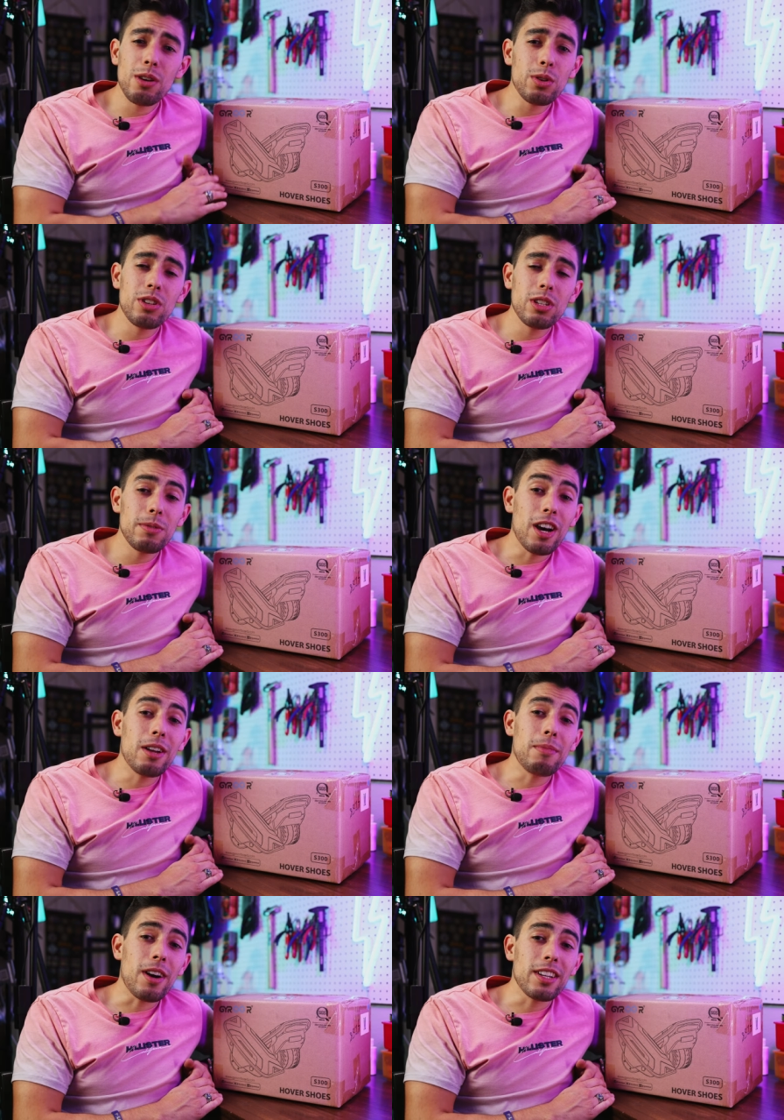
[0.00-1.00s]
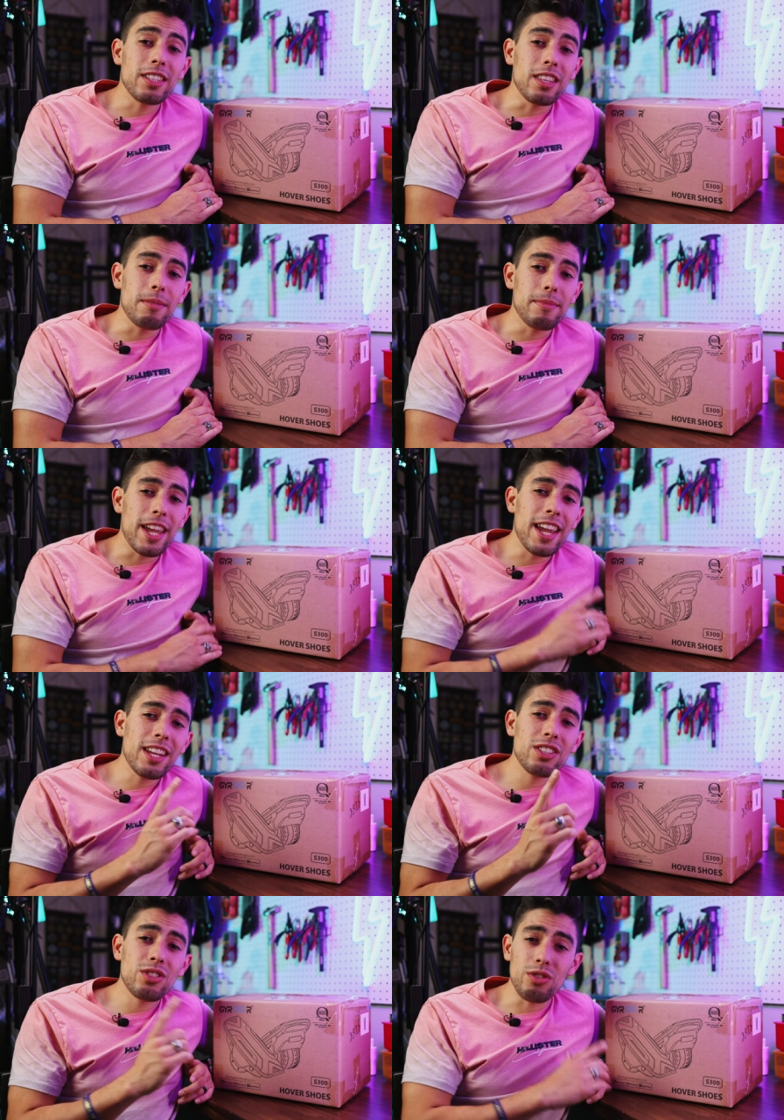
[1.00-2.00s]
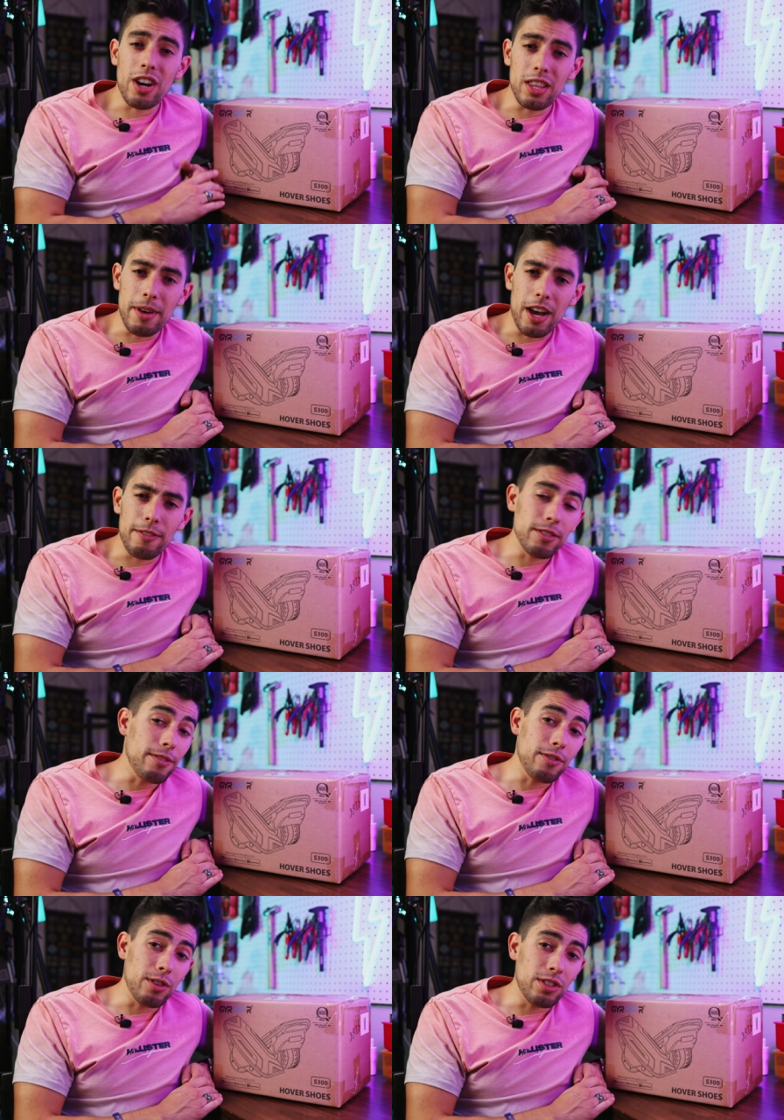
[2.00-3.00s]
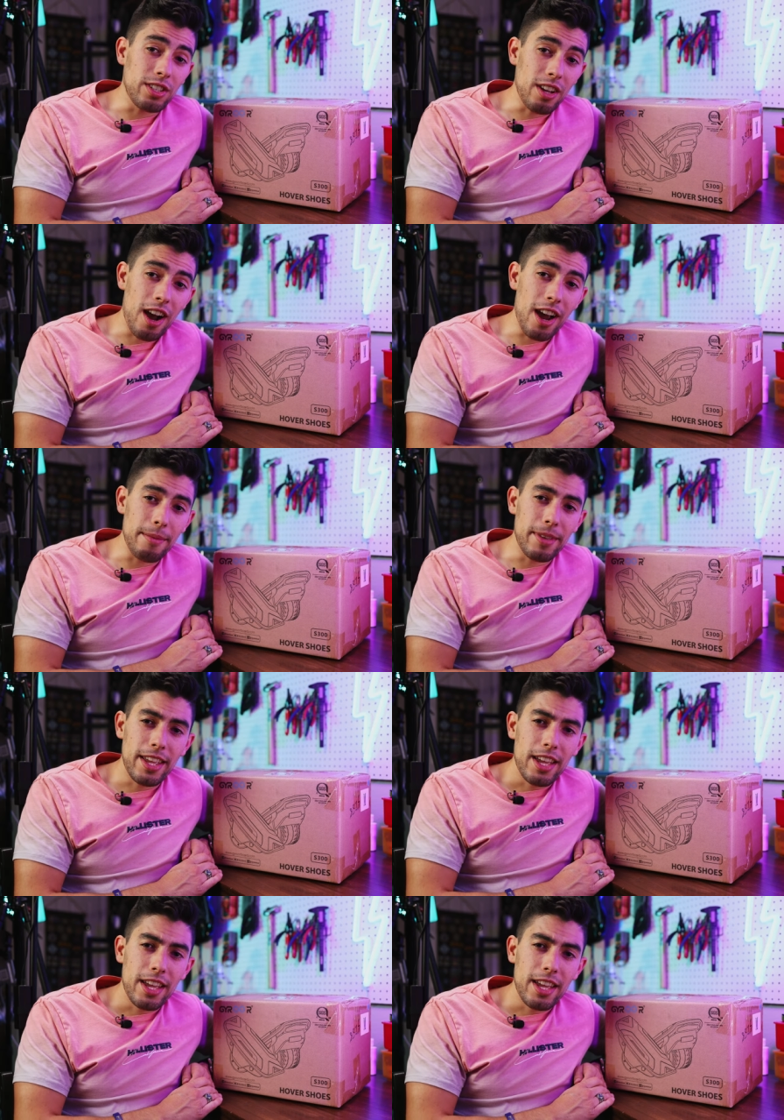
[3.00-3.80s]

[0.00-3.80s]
we're going to be unboxing them and trying them out for the first time.